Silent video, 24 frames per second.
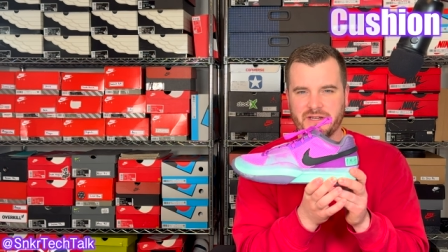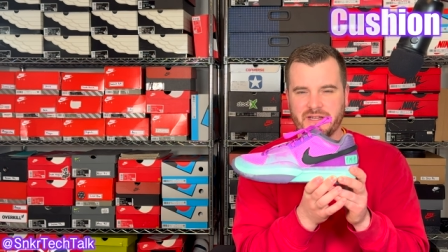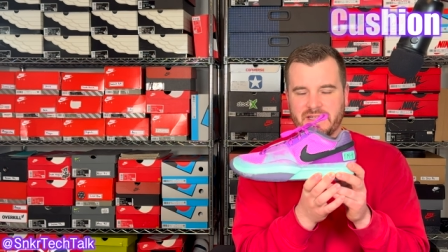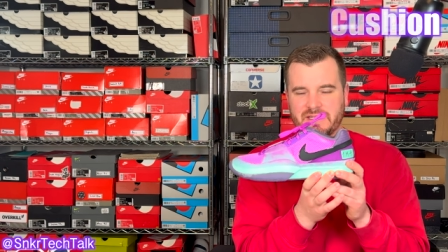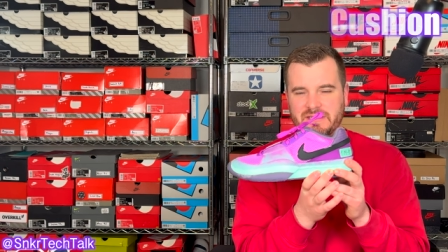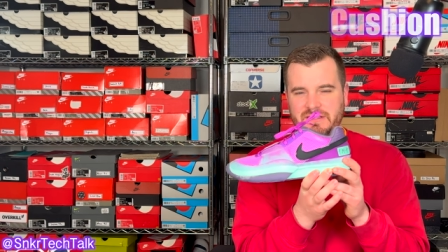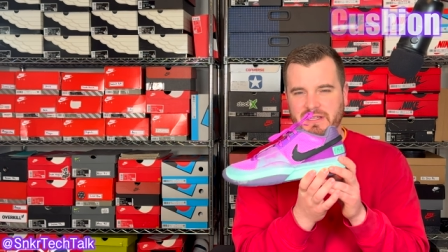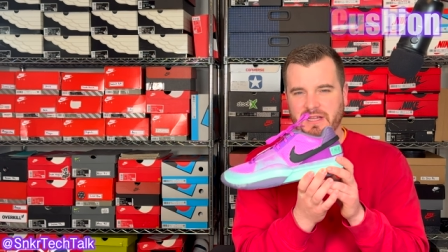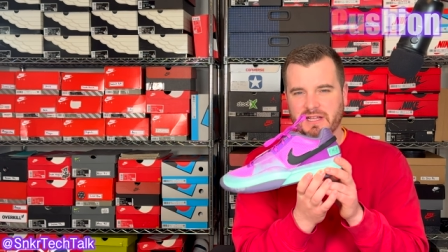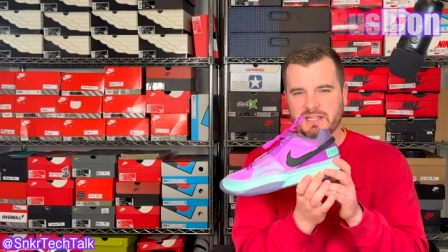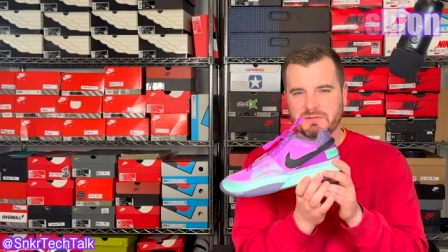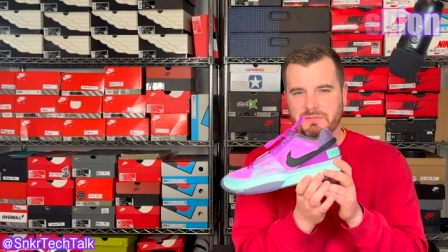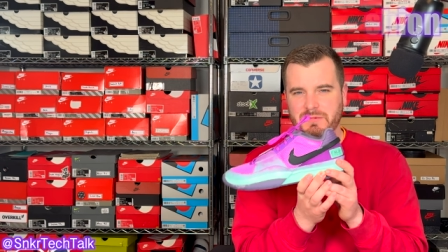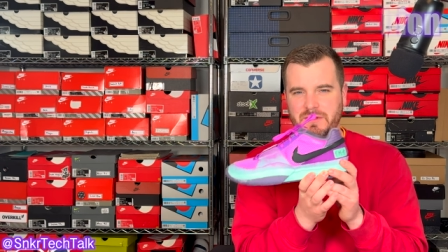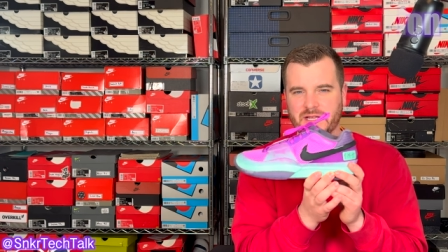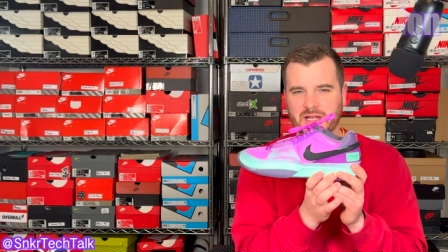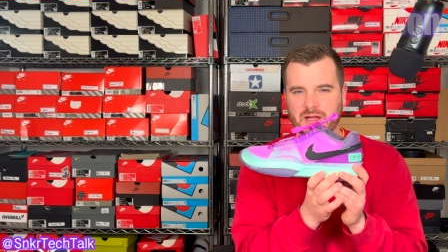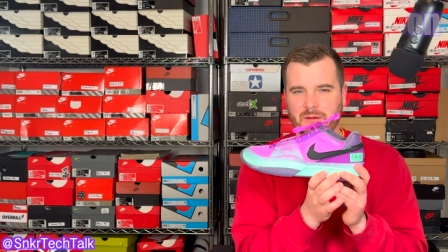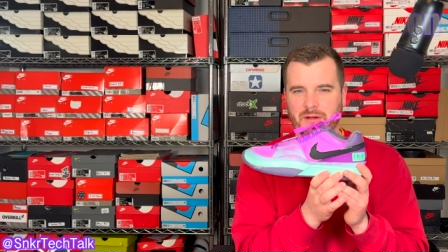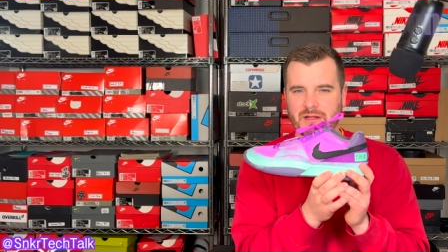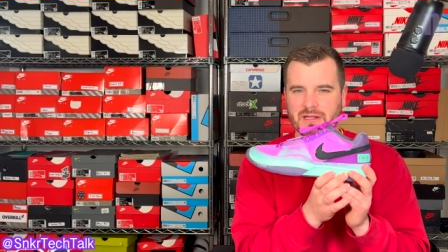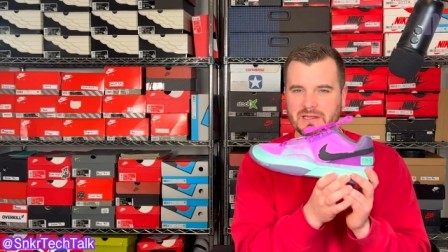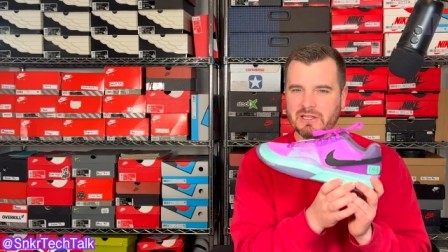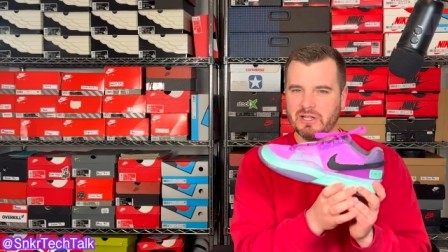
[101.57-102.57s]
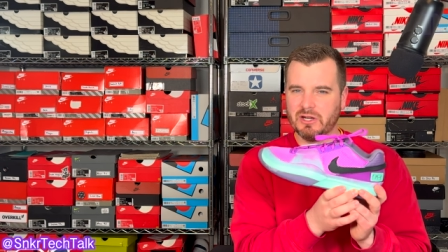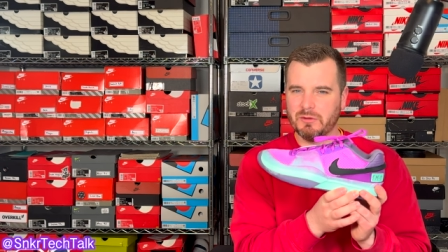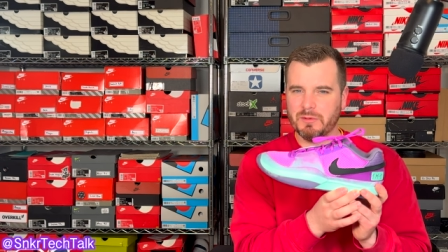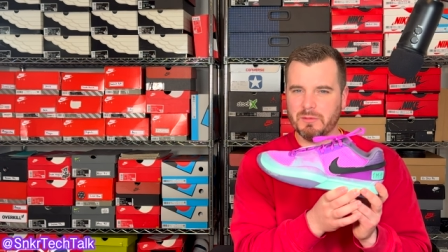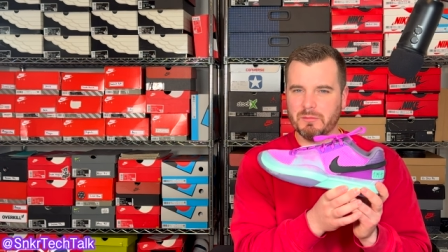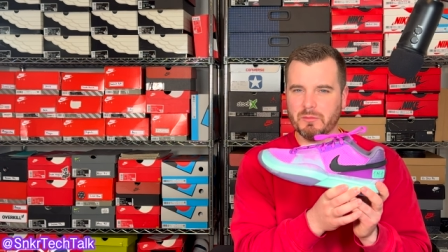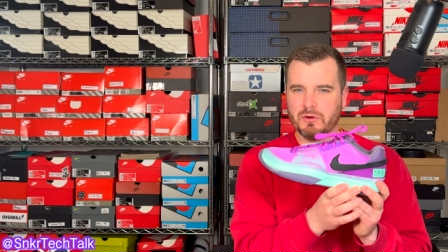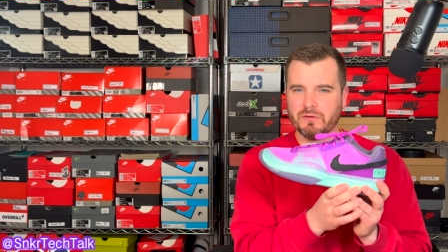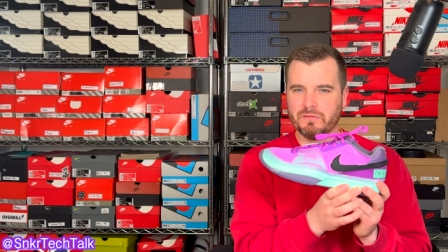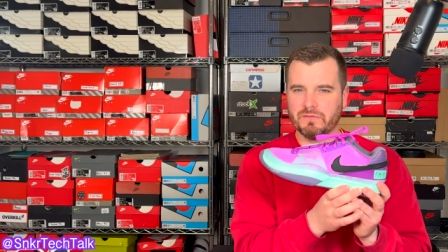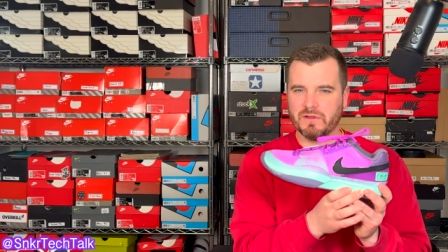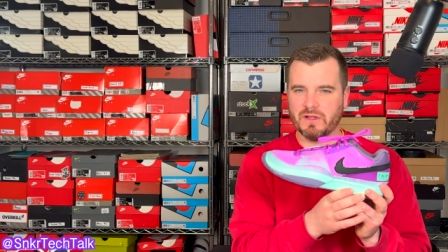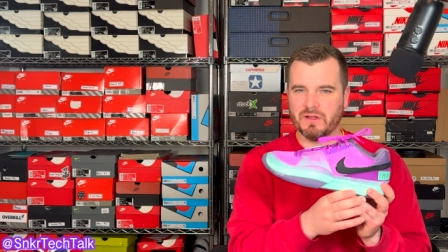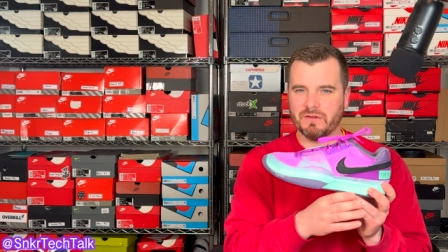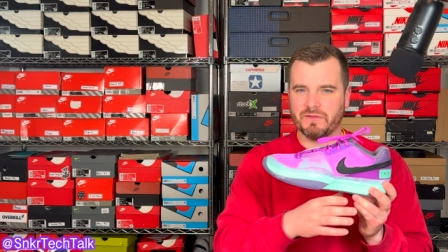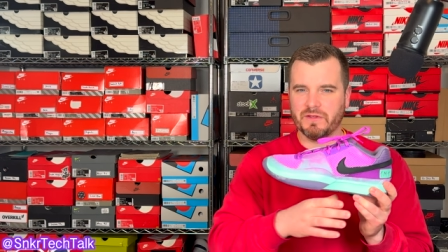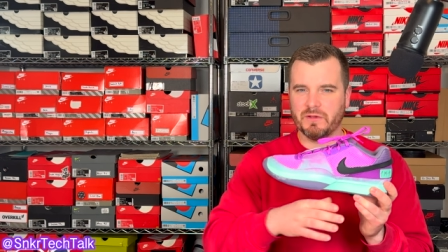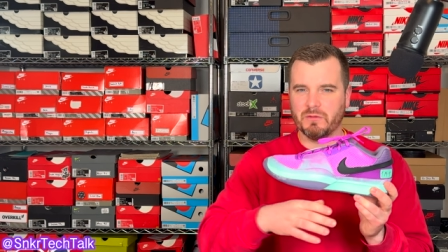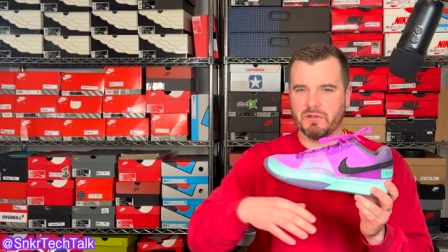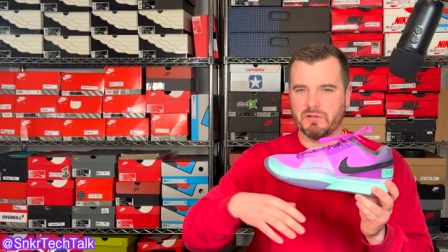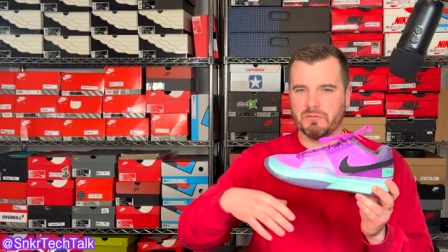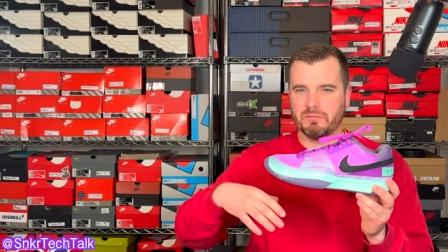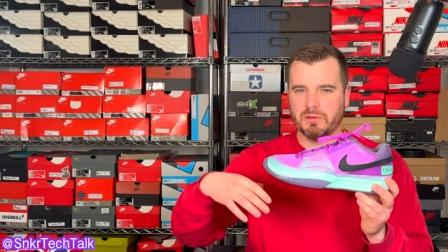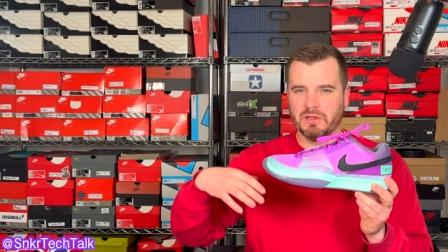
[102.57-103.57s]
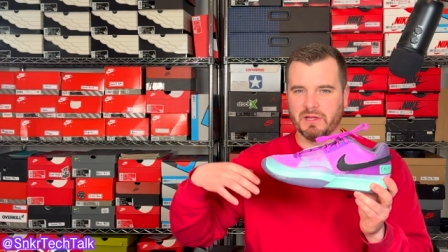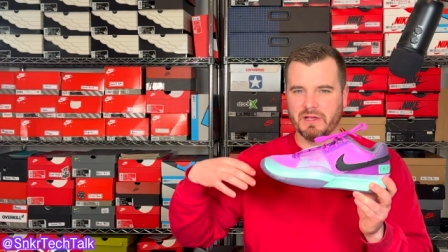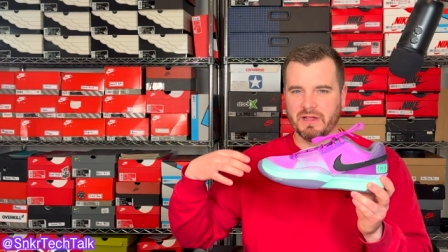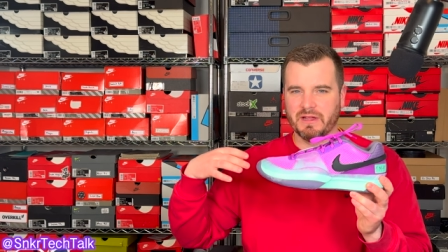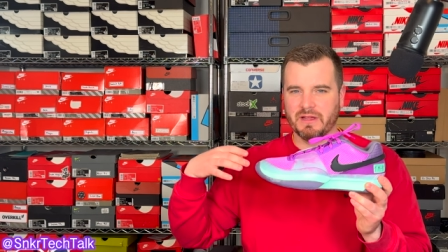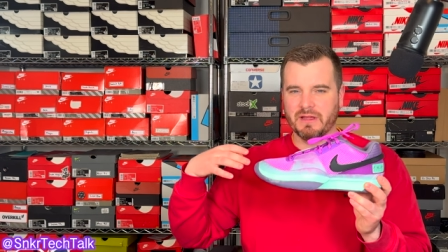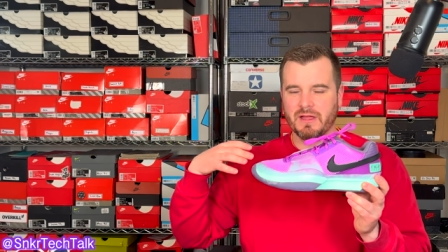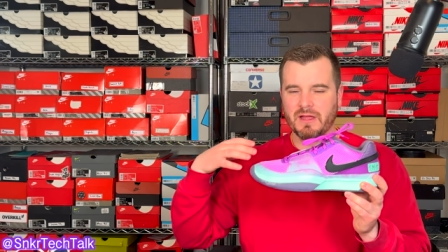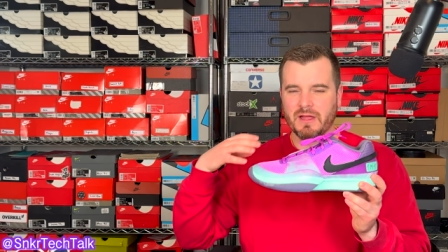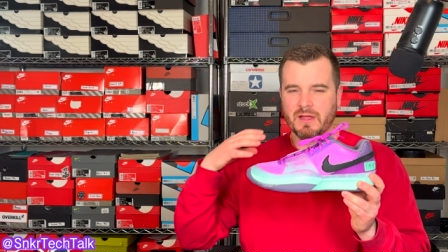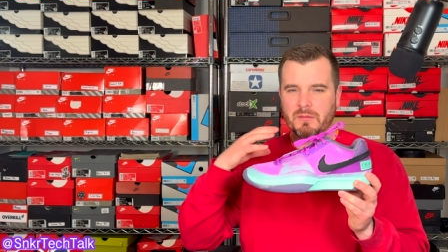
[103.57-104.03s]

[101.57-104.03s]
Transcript: It does become a little bit more fluffy with play,